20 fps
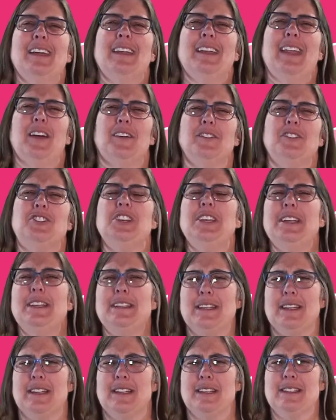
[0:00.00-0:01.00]
Now,
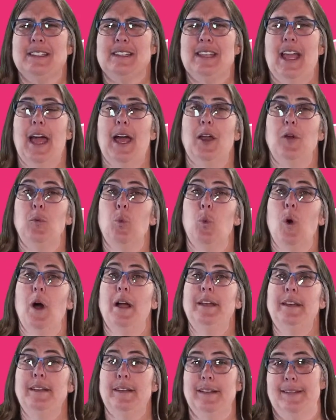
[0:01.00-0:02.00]
Jesus had
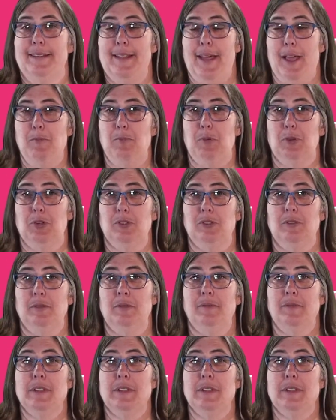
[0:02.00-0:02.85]
one disciple,